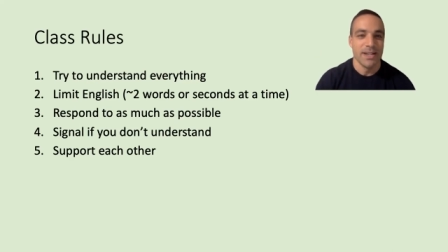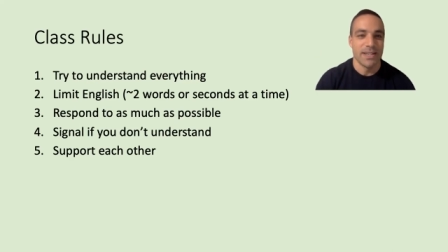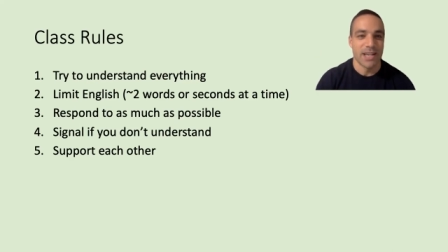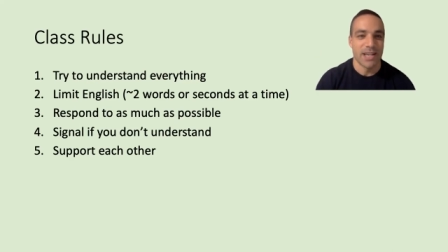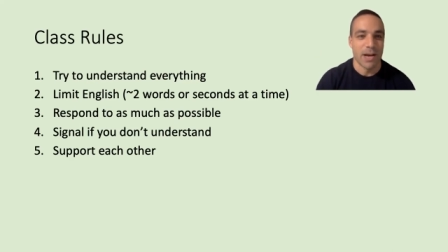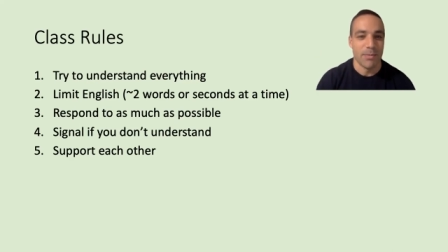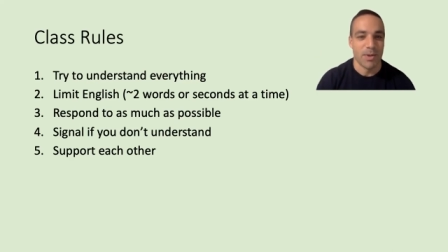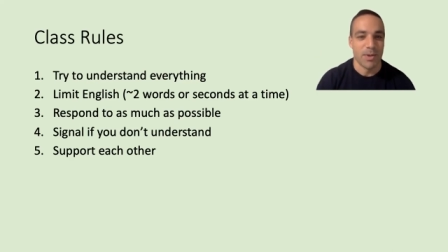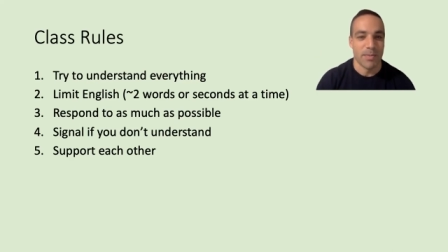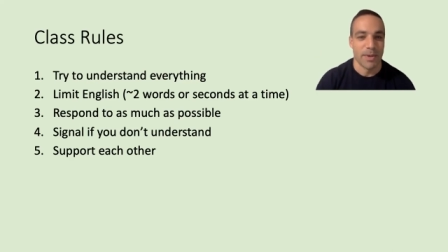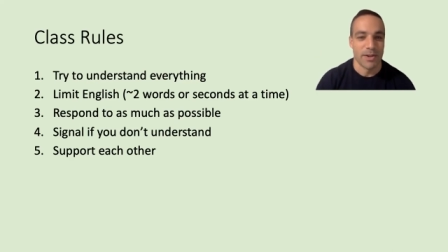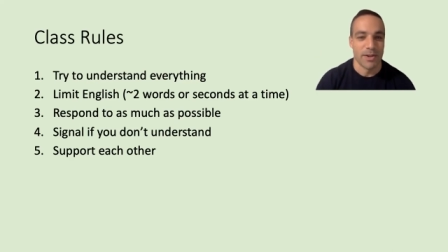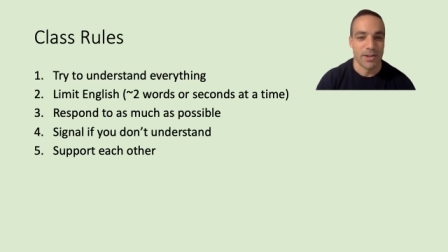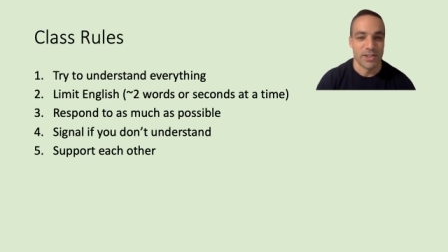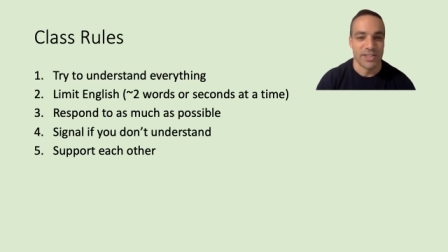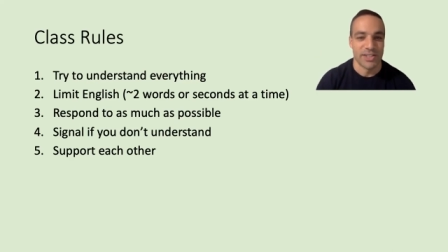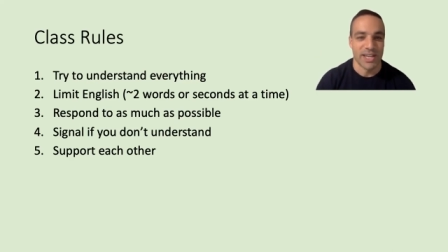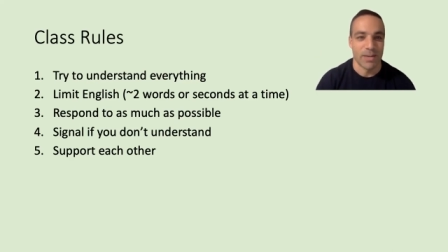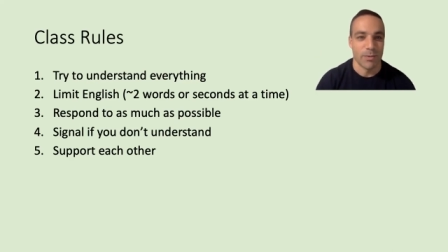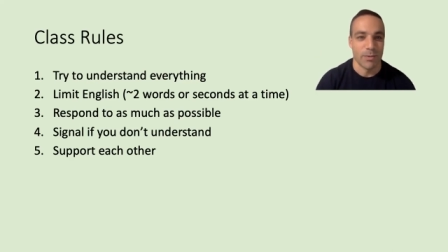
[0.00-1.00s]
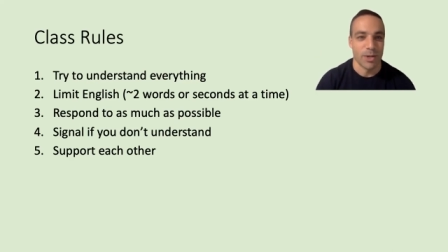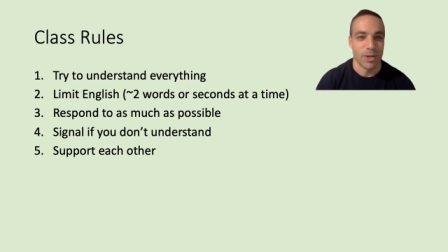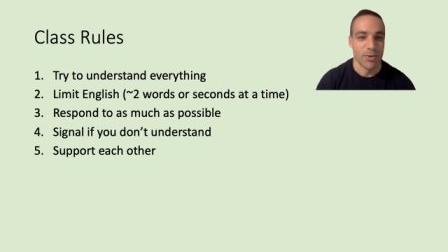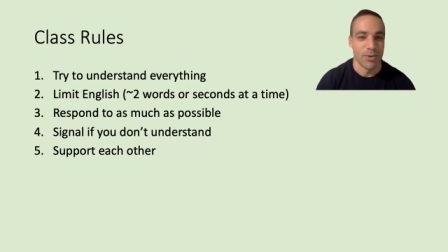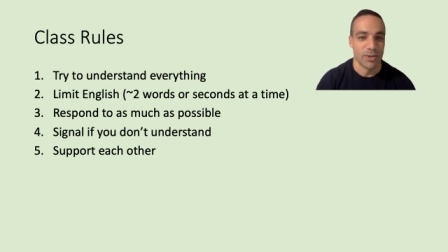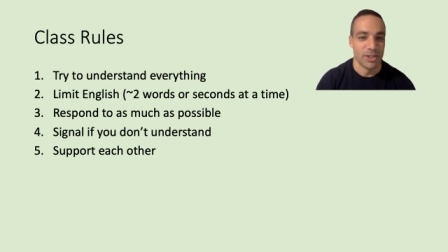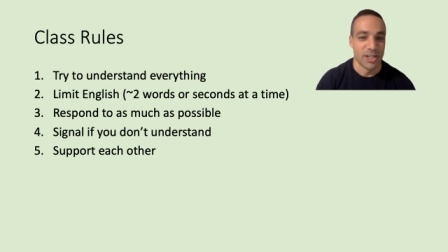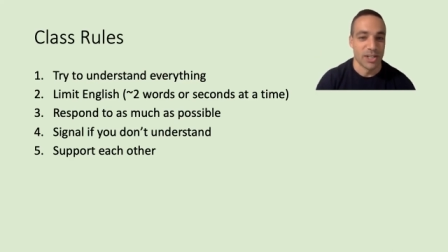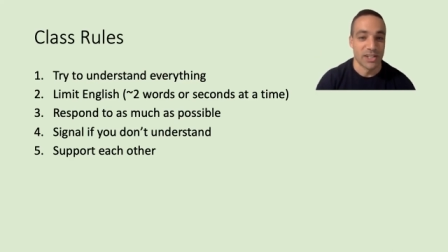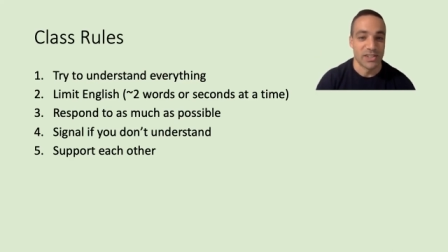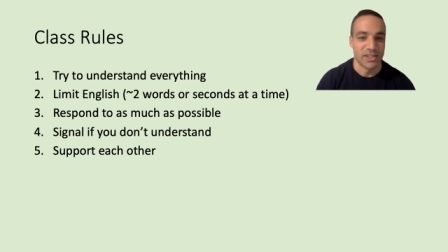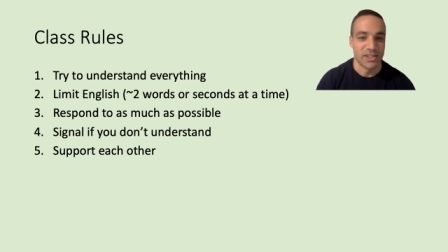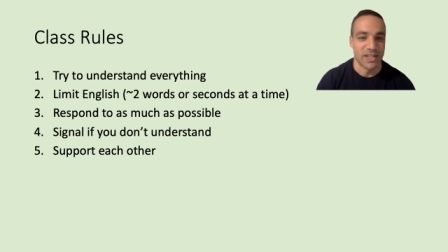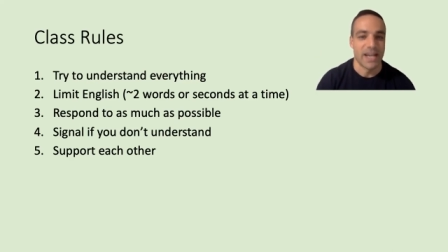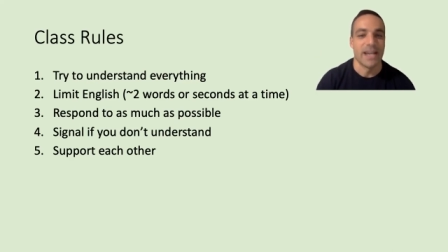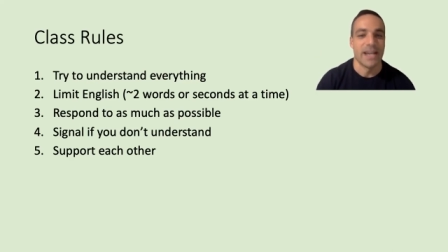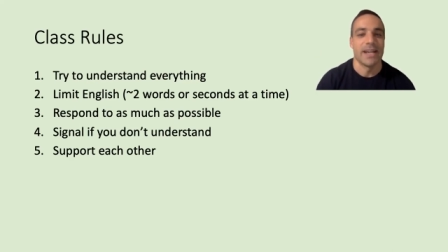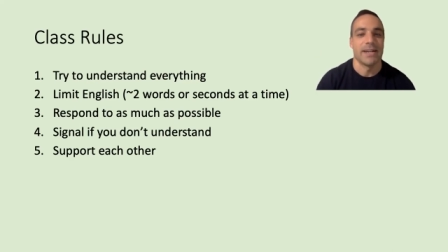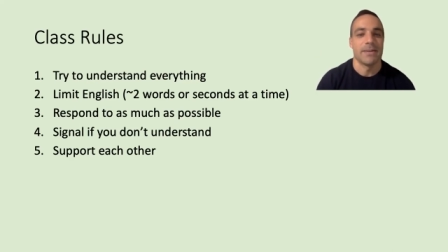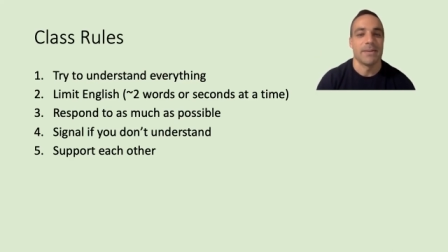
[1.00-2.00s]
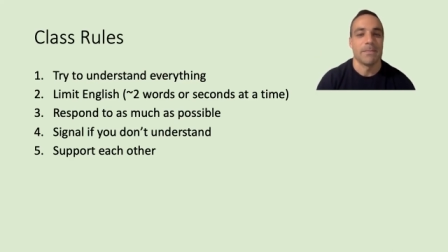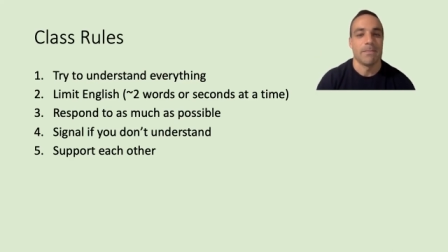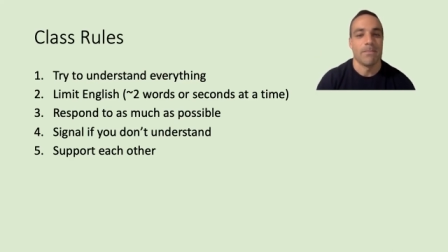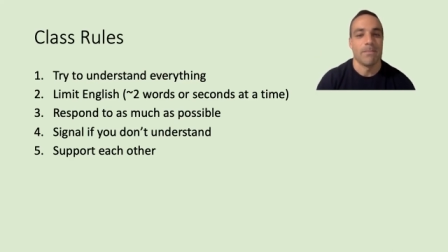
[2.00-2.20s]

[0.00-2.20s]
to help them understand what you were just saying.